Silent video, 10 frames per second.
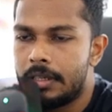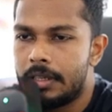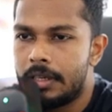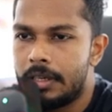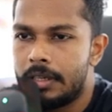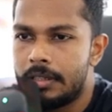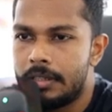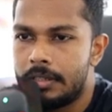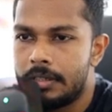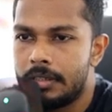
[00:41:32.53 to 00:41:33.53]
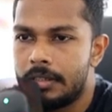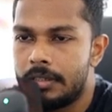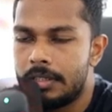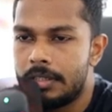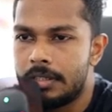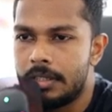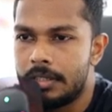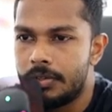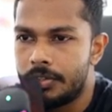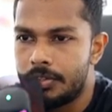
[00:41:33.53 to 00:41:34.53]
and this is
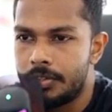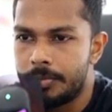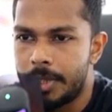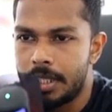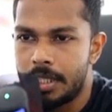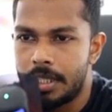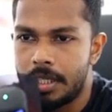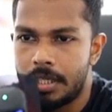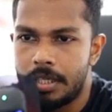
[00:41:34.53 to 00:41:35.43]
going to be